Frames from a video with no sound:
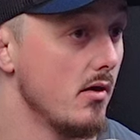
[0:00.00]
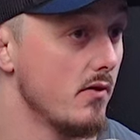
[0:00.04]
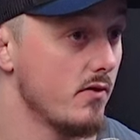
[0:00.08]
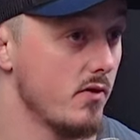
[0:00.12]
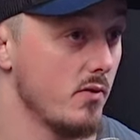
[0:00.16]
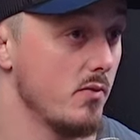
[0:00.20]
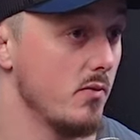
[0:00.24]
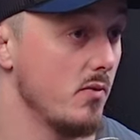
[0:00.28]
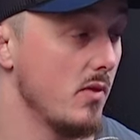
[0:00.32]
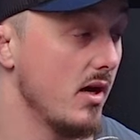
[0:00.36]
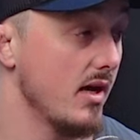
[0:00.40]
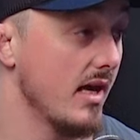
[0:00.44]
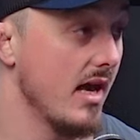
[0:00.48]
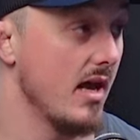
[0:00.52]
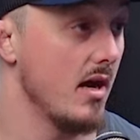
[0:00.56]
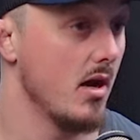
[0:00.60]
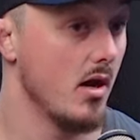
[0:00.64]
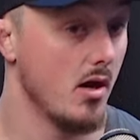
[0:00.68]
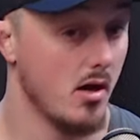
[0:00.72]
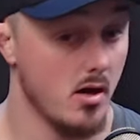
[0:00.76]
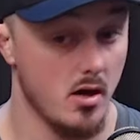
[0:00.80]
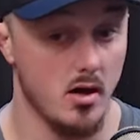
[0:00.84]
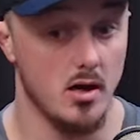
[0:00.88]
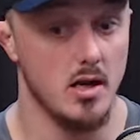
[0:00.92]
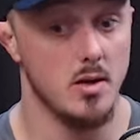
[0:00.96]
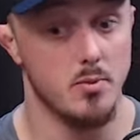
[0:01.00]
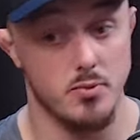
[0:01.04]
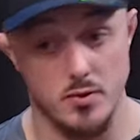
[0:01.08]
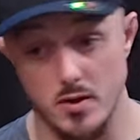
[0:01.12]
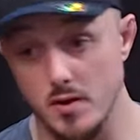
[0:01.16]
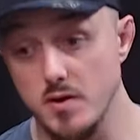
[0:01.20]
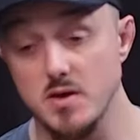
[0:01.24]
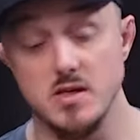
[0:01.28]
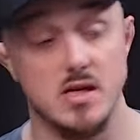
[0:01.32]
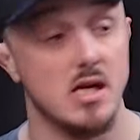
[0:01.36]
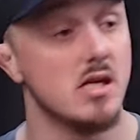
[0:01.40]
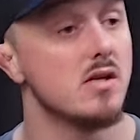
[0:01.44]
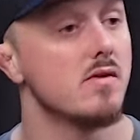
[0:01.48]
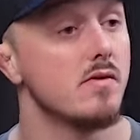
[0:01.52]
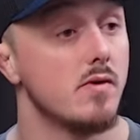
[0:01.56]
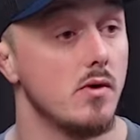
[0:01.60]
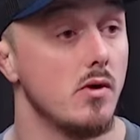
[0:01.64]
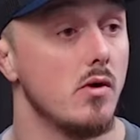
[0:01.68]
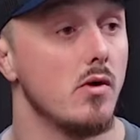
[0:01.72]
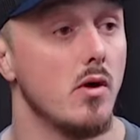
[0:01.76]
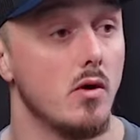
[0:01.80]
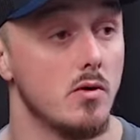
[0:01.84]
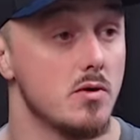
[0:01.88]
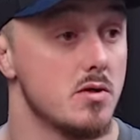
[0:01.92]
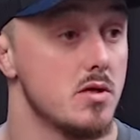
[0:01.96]
from, again, highly processed
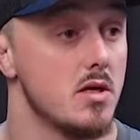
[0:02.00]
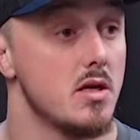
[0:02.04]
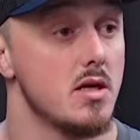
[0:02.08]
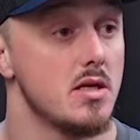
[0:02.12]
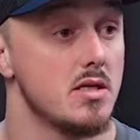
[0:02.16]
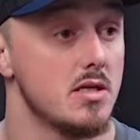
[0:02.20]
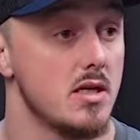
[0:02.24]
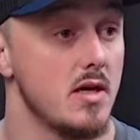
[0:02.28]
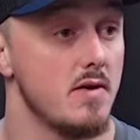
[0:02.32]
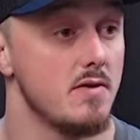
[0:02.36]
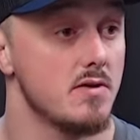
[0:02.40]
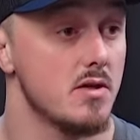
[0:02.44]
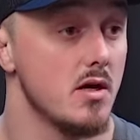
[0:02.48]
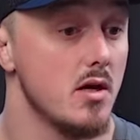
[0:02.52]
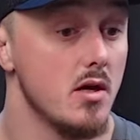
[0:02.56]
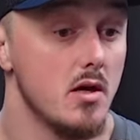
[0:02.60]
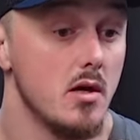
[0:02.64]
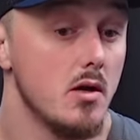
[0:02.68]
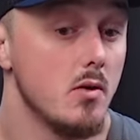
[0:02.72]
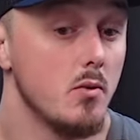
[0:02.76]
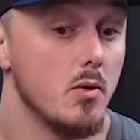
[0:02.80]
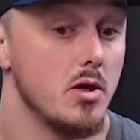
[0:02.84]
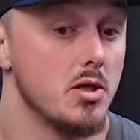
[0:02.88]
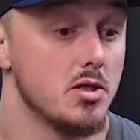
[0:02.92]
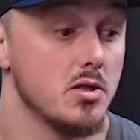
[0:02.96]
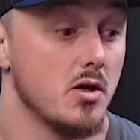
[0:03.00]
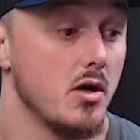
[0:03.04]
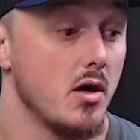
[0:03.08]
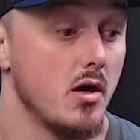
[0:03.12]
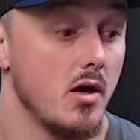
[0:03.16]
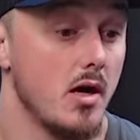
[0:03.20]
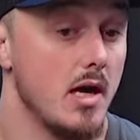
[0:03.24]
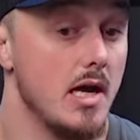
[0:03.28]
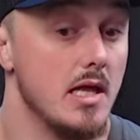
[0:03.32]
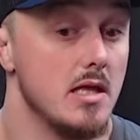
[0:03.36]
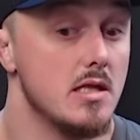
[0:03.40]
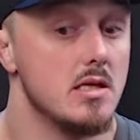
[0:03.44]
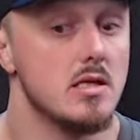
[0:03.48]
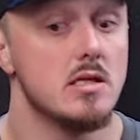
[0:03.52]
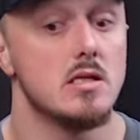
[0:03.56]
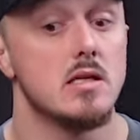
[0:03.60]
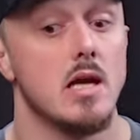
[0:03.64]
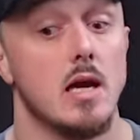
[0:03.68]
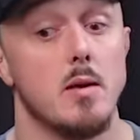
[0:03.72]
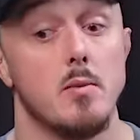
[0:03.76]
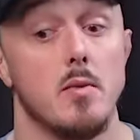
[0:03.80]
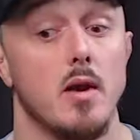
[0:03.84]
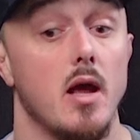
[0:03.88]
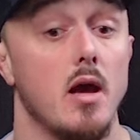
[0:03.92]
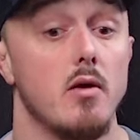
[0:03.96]
food alternatives, which are in the
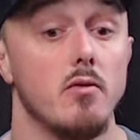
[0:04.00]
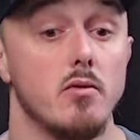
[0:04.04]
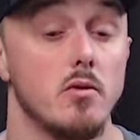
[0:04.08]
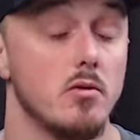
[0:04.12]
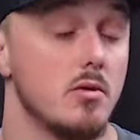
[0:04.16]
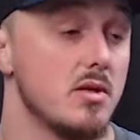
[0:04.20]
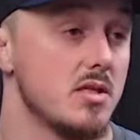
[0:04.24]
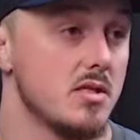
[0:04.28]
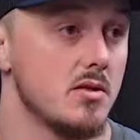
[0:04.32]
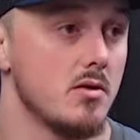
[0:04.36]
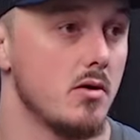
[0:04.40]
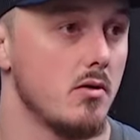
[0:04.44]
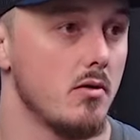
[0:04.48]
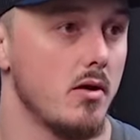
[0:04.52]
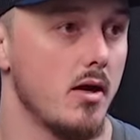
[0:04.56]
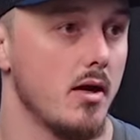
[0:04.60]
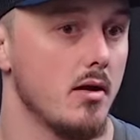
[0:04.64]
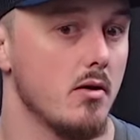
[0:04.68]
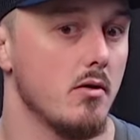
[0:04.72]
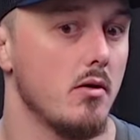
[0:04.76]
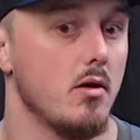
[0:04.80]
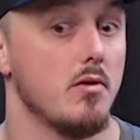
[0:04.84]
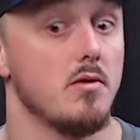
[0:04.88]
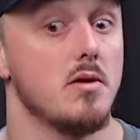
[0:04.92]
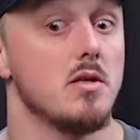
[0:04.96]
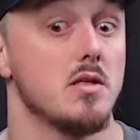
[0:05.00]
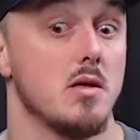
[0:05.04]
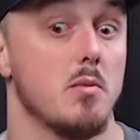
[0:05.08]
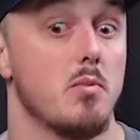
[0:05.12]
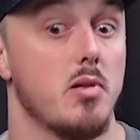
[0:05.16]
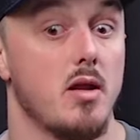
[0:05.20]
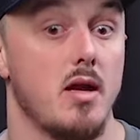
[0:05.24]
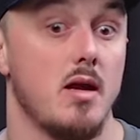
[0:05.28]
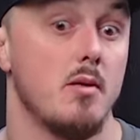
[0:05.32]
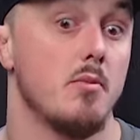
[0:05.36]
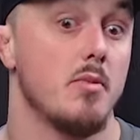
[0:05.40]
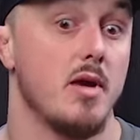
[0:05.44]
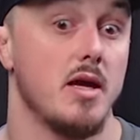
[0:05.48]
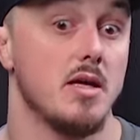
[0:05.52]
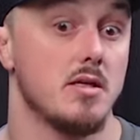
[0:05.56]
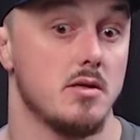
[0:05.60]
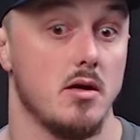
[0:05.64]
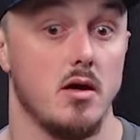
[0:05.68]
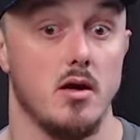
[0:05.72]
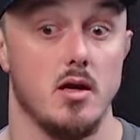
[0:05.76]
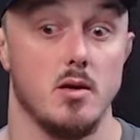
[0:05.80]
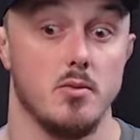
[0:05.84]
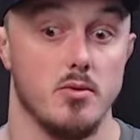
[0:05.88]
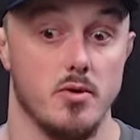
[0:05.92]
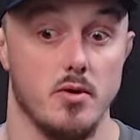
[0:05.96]
same level. It's not like, oh, these are plant-based
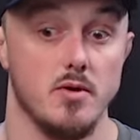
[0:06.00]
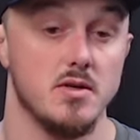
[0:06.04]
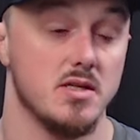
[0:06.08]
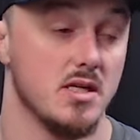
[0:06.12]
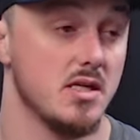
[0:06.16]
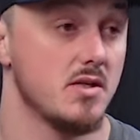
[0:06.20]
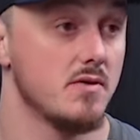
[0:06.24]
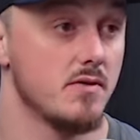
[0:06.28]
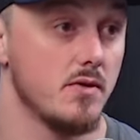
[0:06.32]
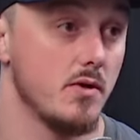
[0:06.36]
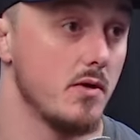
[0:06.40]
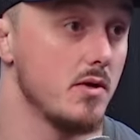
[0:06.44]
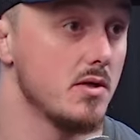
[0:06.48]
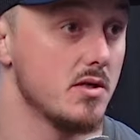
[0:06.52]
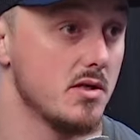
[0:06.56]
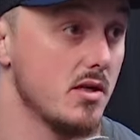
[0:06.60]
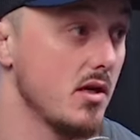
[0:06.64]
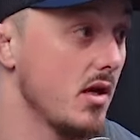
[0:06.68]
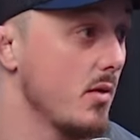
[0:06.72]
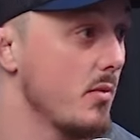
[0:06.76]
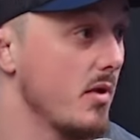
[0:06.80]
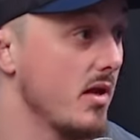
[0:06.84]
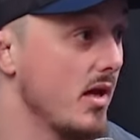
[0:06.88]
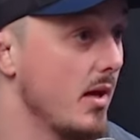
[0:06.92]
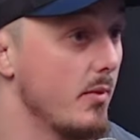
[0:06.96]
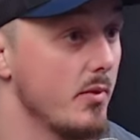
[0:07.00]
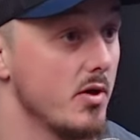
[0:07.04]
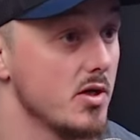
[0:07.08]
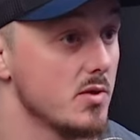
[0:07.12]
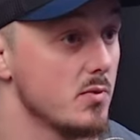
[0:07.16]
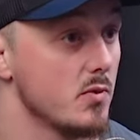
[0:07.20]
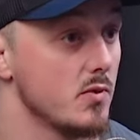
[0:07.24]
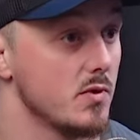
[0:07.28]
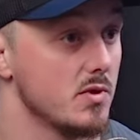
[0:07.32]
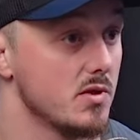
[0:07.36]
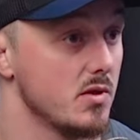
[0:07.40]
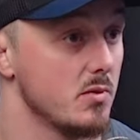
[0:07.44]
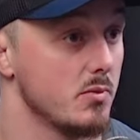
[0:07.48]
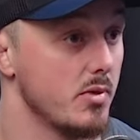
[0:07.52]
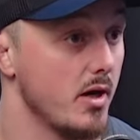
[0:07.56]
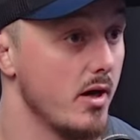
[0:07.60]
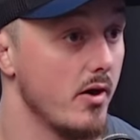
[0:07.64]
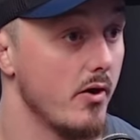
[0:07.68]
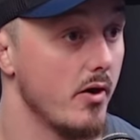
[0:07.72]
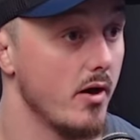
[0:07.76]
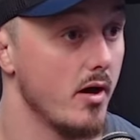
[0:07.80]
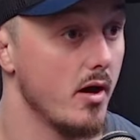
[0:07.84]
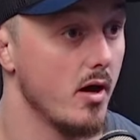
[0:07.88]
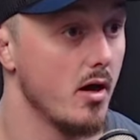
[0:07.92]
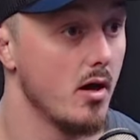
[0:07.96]
highly processed foods, so they're going to be that much more
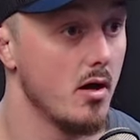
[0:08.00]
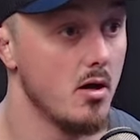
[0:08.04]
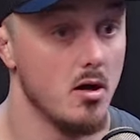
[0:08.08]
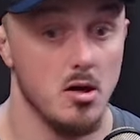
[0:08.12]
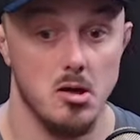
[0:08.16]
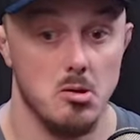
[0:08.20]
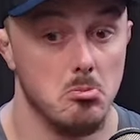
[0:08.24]
superior.